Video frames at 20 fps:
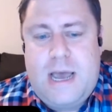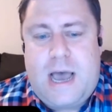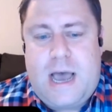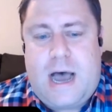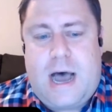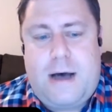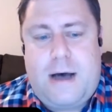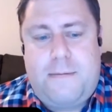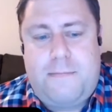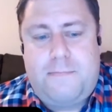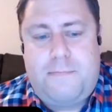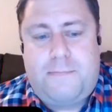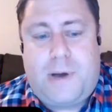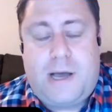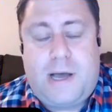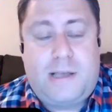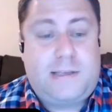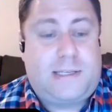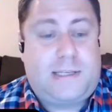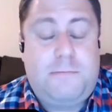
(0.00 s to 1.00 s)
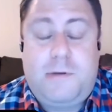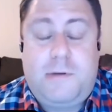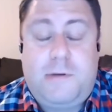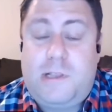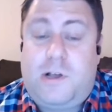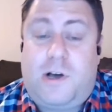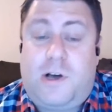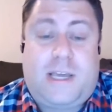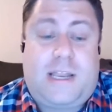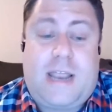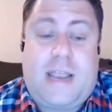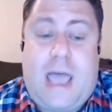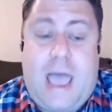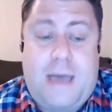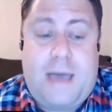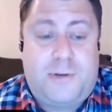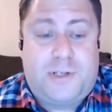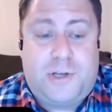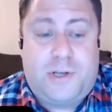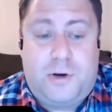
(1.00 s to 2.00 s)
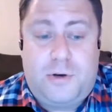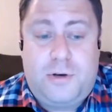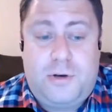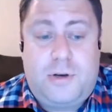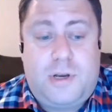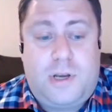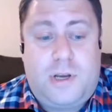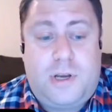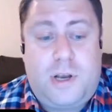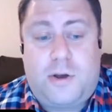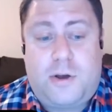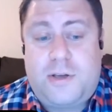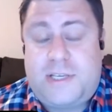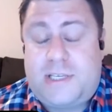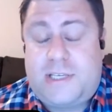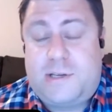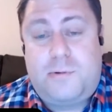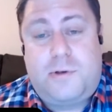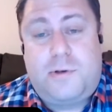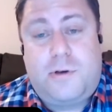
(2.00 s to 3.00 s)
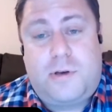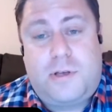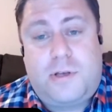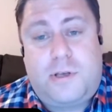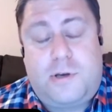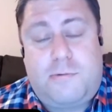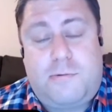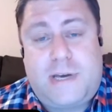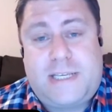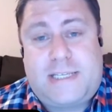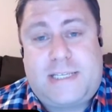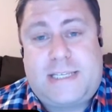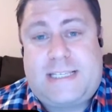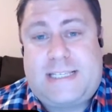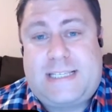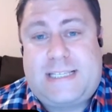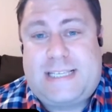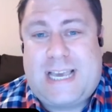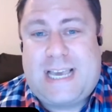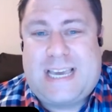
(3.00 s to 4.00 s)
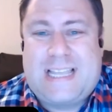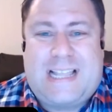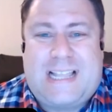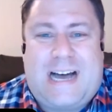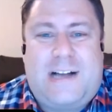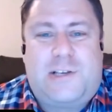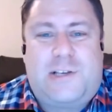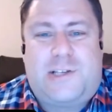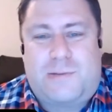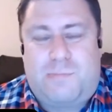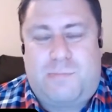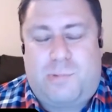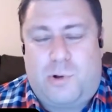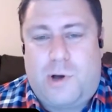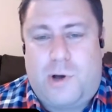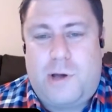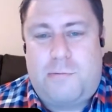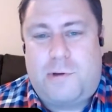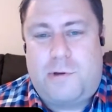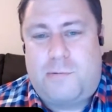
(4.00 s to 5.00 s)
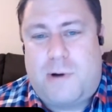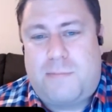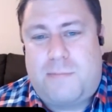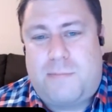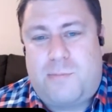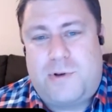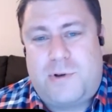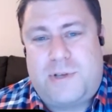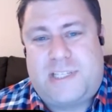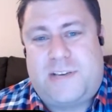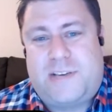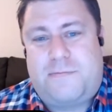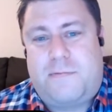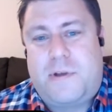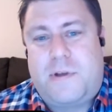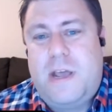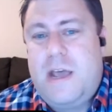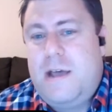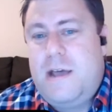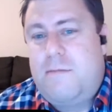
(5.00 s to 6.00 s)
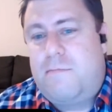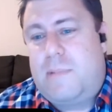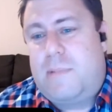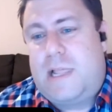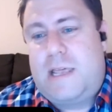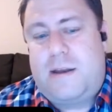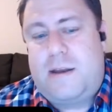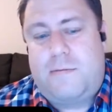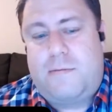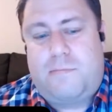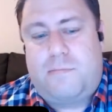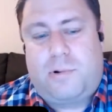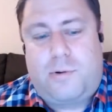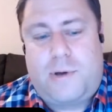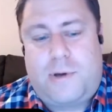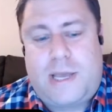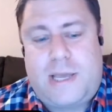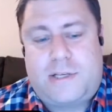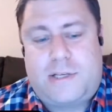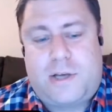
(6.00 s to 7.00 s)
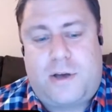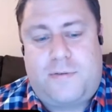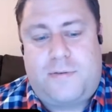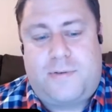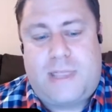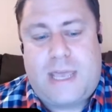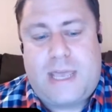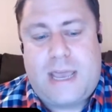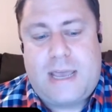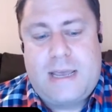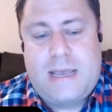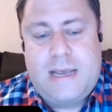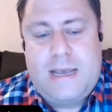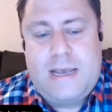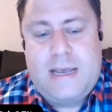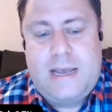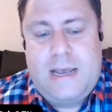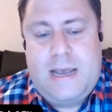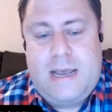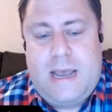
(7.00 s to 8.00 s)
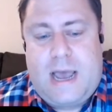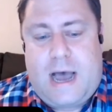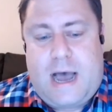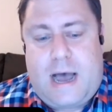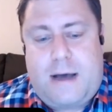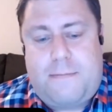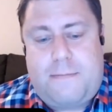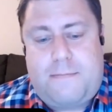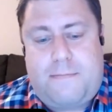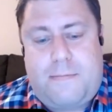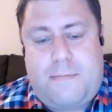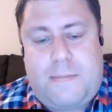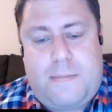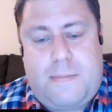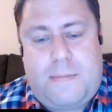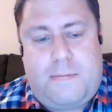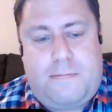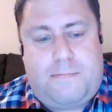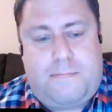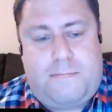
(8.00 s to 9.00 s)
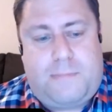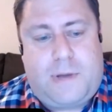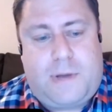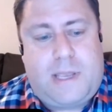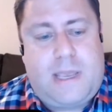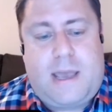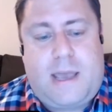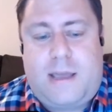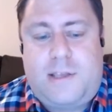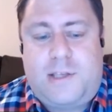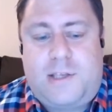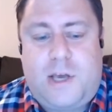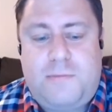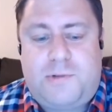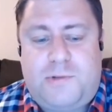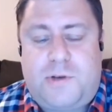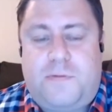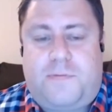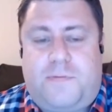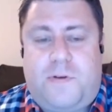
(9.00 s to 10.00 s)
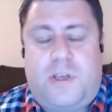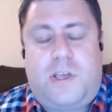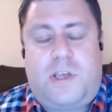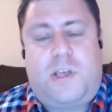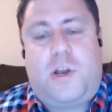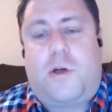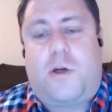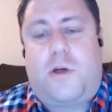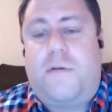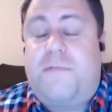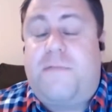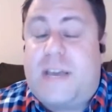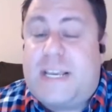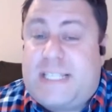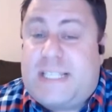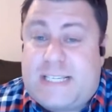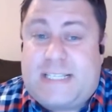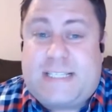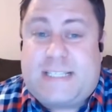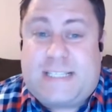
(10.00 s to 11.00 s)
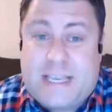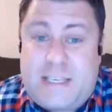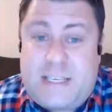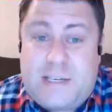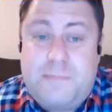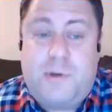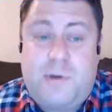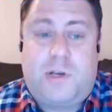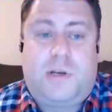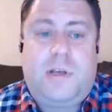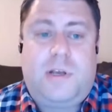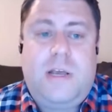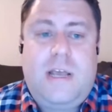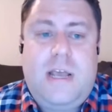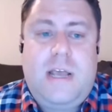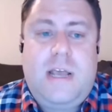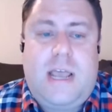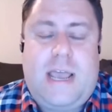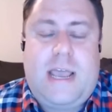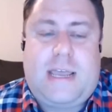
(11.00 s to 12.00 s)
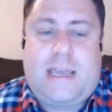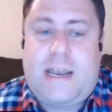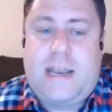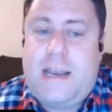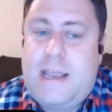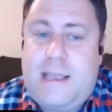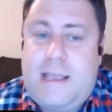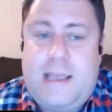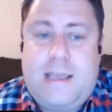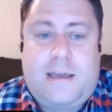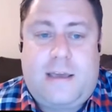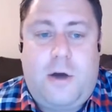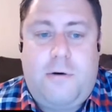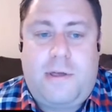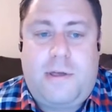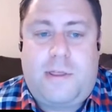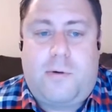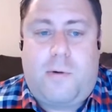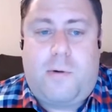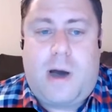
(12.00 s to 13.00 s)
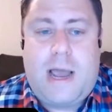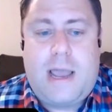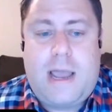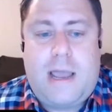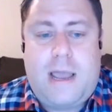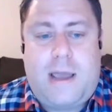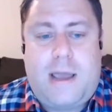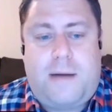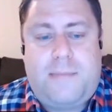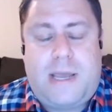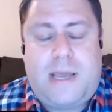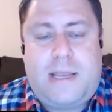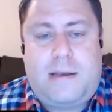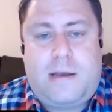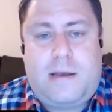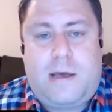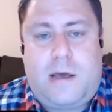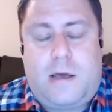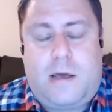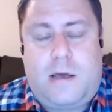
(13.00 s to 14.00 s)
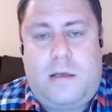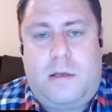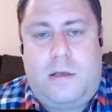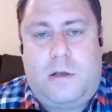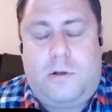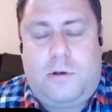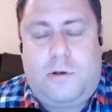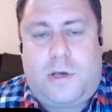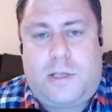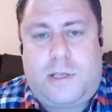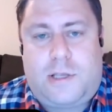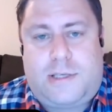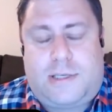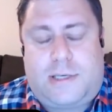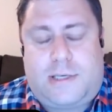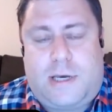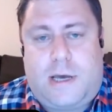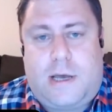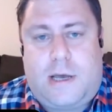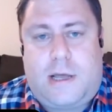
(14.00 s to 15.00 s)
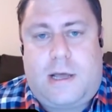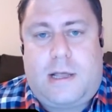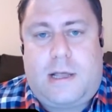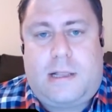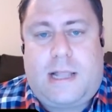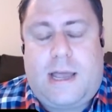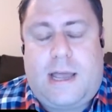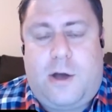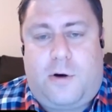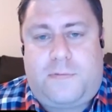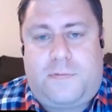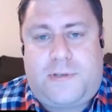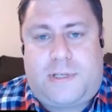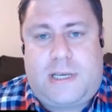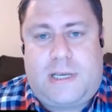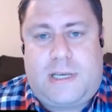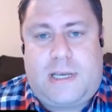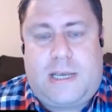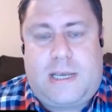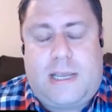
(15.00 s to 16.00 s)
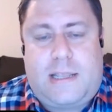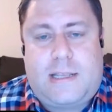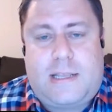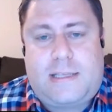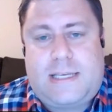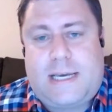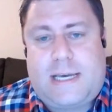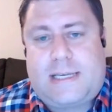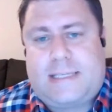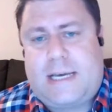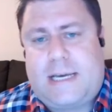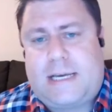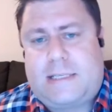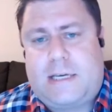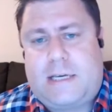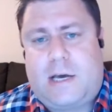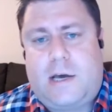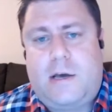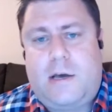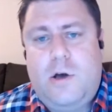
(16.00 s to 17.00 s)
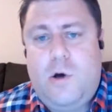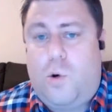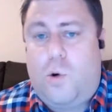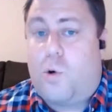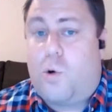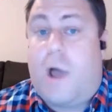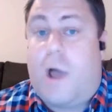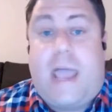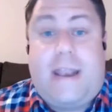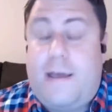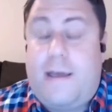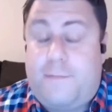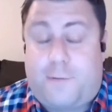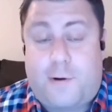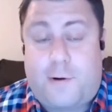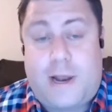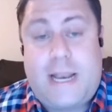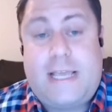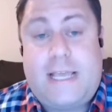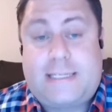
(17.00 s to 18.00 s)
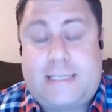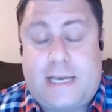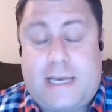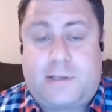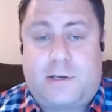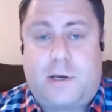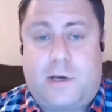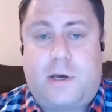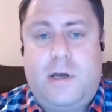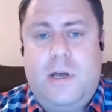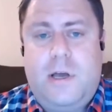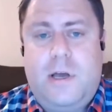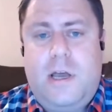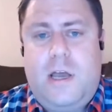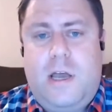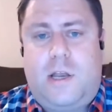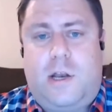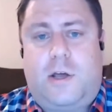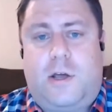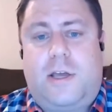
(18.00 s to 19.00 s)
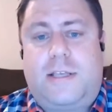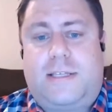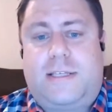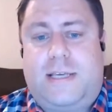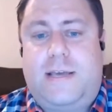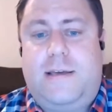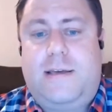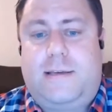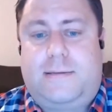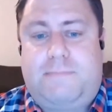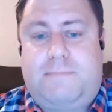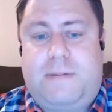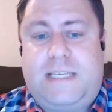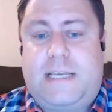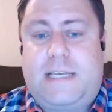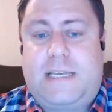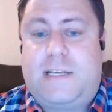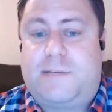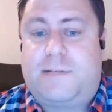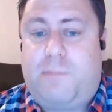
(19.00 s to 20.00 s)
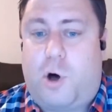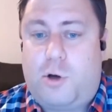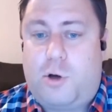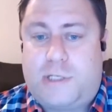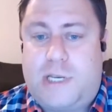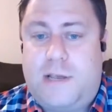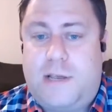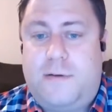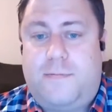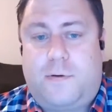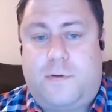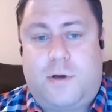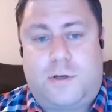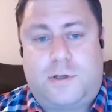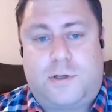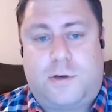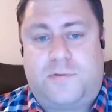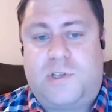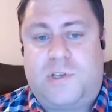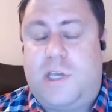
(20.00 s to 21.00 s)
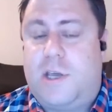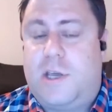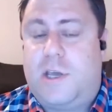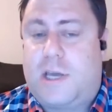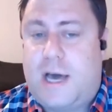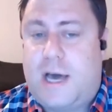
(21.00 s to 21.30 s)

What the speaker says: But someone like an Amazon, is still the US's second largest employer with 1.7 million employees over there. But yeah, in terms of investor sentiment, it can go either way. I mean, you look at layoffs in the tech sector or for any sector, you can be seen as positive because obviously you're